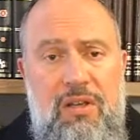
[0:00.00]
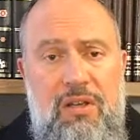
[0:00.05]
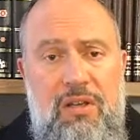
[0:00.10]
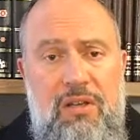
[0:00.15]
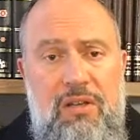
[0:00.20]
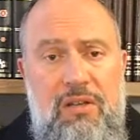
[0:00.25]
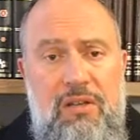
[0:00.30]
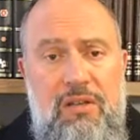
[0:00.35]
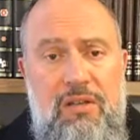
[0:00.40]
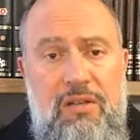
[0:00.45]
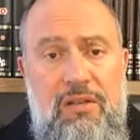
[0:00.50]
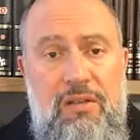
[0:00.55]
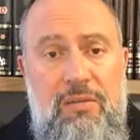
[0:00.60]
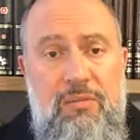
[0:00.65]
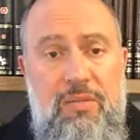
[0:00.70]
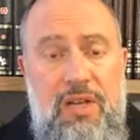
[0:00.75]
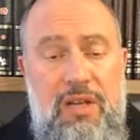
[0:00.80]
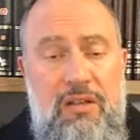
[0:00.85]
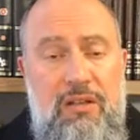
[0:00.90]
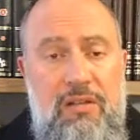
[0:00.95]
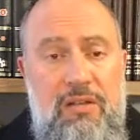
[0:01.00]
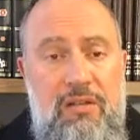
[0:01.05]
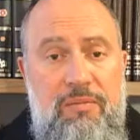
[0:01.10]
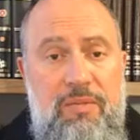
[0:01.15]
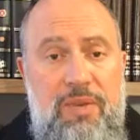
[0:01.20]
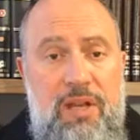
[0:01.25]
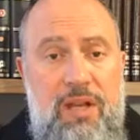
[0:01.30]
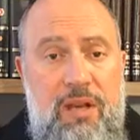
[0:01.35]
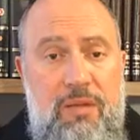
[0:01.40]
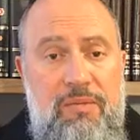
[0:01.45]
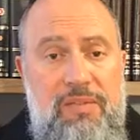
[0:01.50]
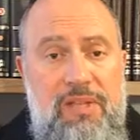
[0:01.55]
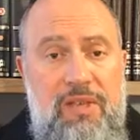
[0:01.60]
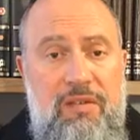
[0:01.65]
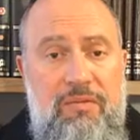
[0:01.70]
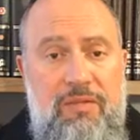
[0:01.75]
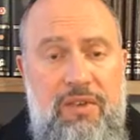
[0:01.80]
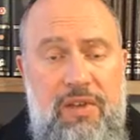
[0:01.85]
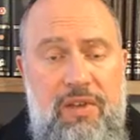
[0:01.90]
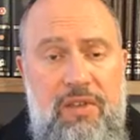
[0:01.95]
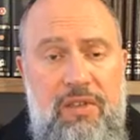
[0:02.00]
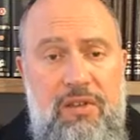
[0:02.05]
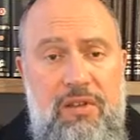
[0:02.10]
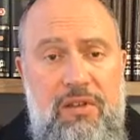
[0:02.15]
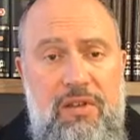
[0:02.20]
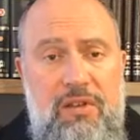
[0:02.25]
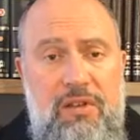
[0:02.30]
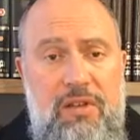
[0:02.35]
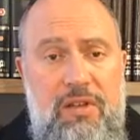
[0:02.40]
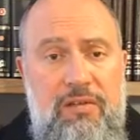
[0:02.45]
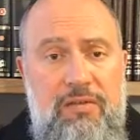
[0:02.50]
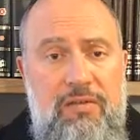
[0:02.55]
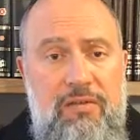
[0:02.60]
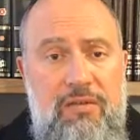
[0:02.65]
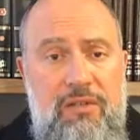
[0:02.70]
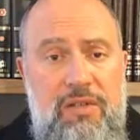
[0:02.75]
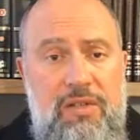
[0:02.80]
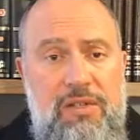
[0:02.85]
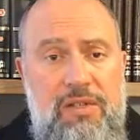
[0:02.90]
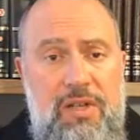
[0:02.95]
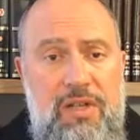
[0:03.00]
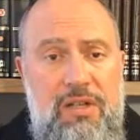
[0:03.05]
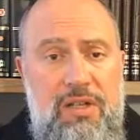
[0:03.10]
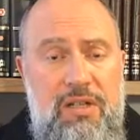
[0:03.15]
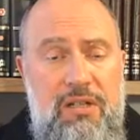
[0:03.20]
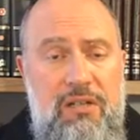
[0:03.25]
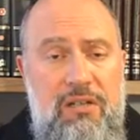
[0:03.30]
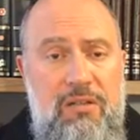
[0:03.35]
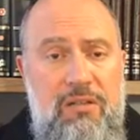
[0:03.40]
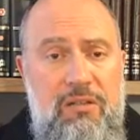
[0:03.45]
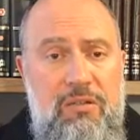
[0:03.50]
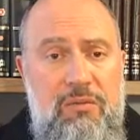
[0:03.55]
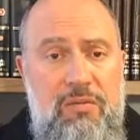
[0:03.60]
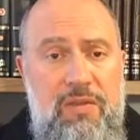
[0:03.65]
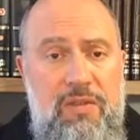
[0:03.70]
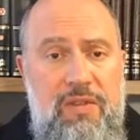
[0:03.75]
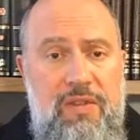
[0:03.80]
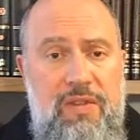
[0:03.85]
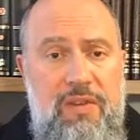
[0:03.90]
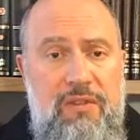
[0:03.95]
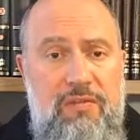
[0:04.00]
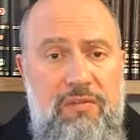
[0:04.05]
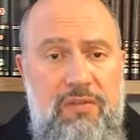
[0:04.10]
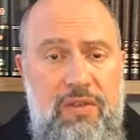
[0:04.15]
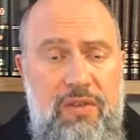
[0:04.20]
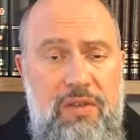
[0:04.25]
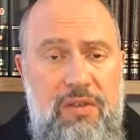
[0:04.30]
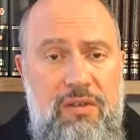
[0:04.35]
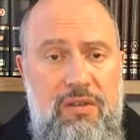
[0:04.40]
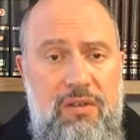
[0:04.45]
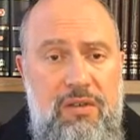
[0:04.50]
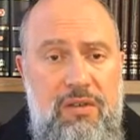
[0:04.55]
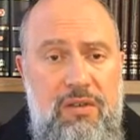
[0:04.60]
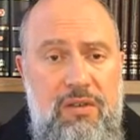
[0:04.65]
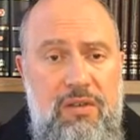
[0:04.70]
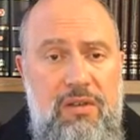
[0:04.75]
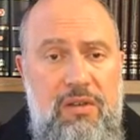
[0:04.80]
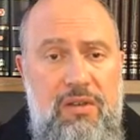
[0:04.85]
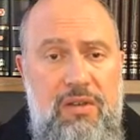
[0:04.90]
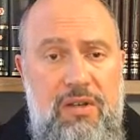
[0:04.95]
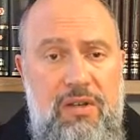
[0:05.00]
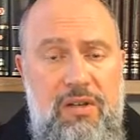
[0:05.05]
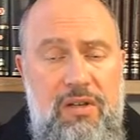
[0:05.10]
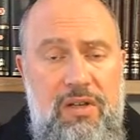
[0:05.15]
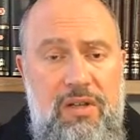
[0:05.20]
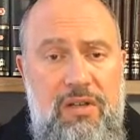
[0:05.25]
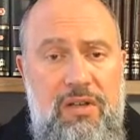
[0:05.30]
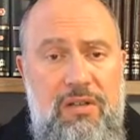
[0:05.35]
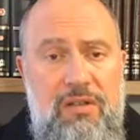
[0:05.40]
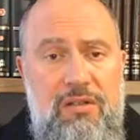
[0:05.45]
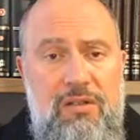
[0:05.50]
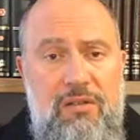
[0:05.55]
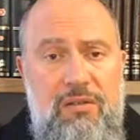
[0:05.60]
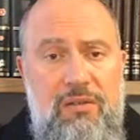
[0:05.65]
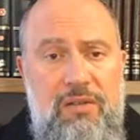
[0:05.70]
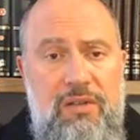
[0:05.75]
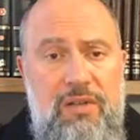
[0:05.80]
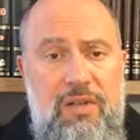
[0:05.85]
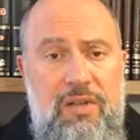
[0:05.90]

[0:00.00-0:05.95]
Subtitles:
in the bet, it becomes a veth, and therefore it is identical with the V in English or